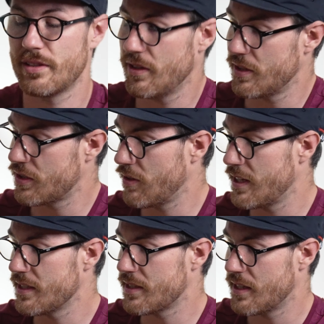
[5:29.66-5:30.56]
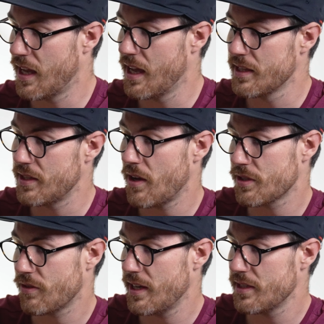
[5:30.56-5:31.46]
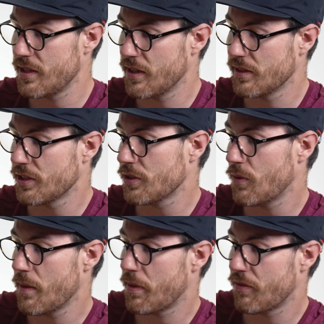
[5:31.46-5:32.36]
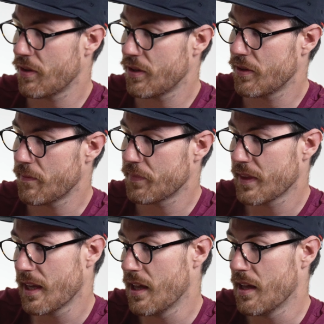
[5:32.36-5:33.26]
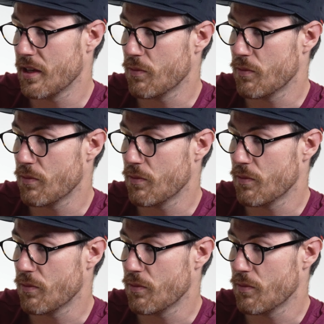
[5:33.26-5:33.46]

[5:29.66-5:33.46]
too, the screen's touch screen, so you can swipe through your